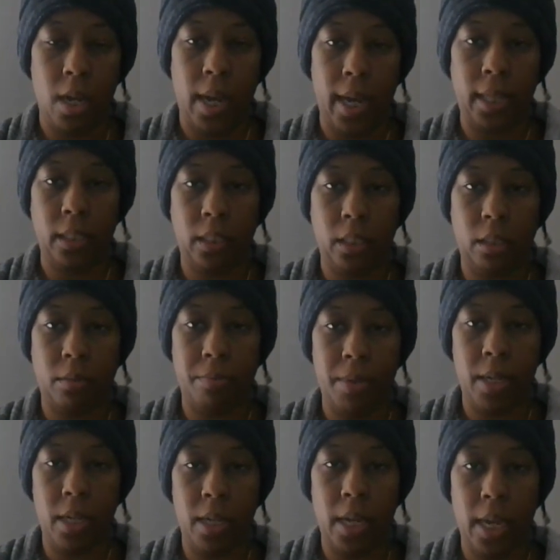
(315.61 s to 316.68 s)

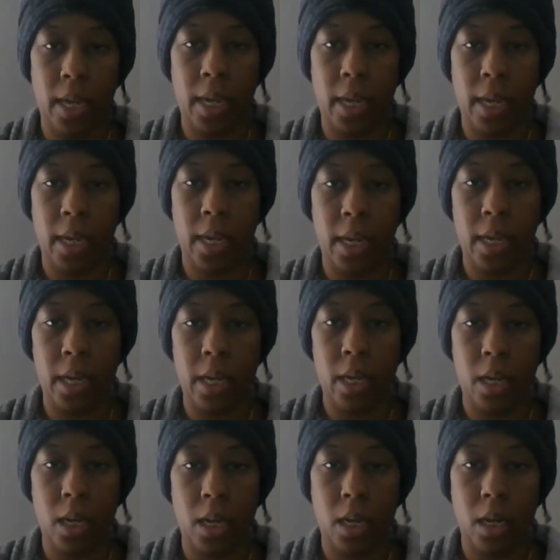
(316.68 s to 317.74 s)
SBA
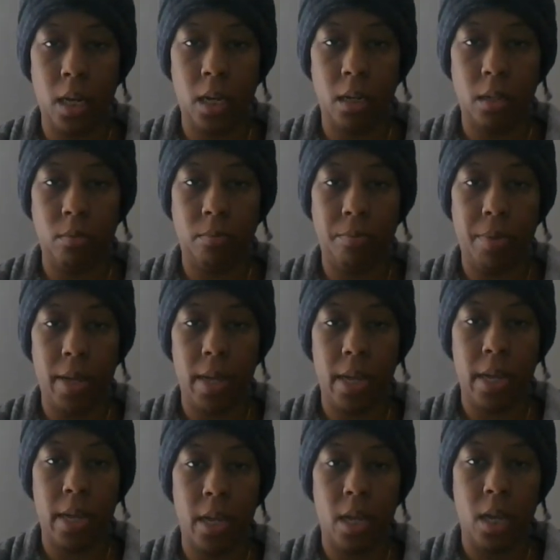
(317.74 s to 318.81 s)
um,
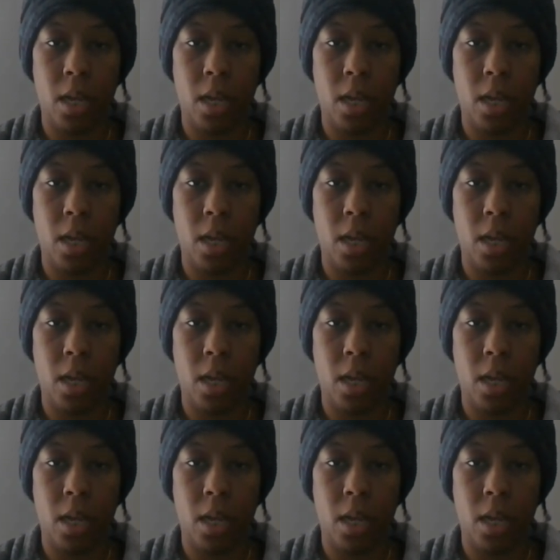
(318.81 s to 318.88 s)
pay